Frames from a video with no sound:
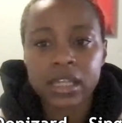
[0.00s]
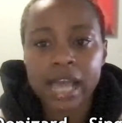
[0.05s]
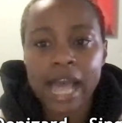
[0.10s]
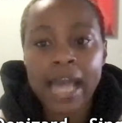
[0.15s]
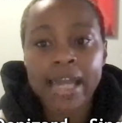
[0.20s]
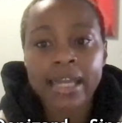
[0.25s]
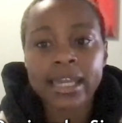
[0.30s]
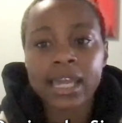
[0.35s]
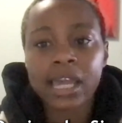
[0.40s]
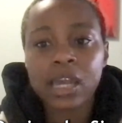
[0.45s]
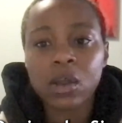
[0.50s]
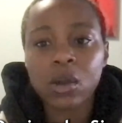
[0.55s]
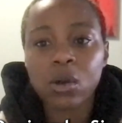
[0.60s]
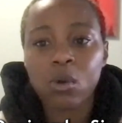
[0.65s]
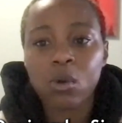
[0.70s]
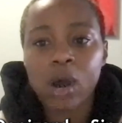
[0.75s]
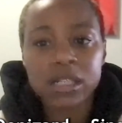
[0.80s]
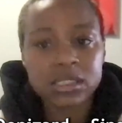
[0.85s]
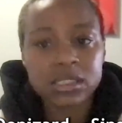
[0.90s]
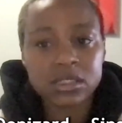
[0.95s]
Like, I can't
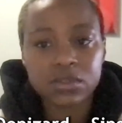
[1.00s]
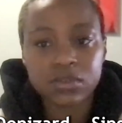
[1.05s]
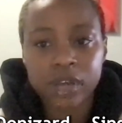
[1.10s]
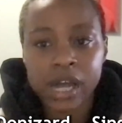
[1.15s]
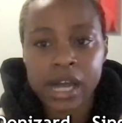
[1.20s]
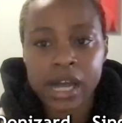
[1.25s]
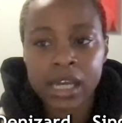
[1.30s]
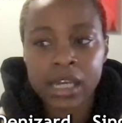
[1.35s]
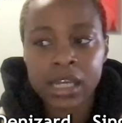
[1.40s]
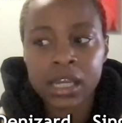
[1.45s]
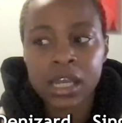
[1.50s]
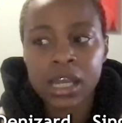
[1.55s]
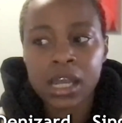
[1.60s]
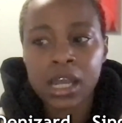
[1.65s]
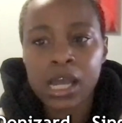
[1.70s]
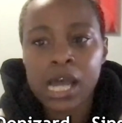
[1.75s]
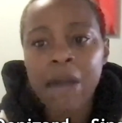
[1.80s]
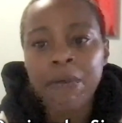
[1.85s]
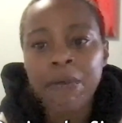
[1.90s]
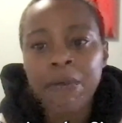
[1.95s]
quantify
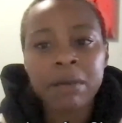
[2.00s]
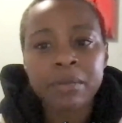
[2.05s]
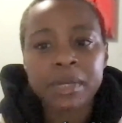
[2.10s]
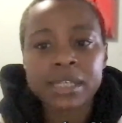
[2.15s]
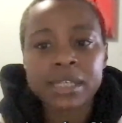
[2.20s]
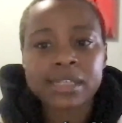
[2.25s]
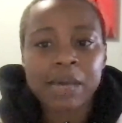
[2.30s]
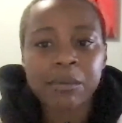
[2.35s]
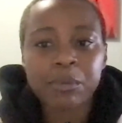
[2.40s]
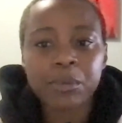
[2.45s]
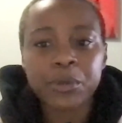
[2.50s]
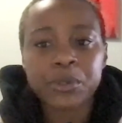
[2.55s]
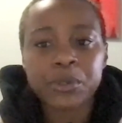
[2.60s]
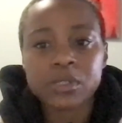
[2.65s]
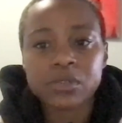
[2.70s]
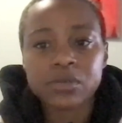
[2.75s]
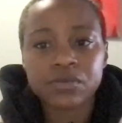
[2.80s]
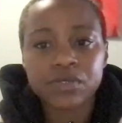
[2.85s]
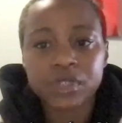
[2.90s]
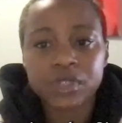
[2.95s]
how I made that
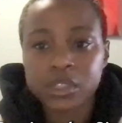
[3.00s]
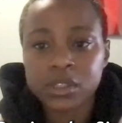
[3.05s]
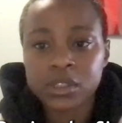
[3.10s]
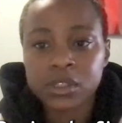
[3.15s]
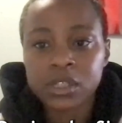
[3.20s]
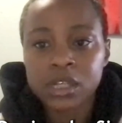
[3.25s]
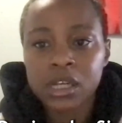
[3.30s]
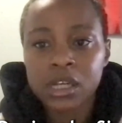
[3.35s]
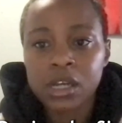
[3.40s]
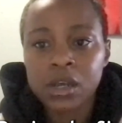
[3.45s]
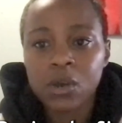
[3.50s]
person feel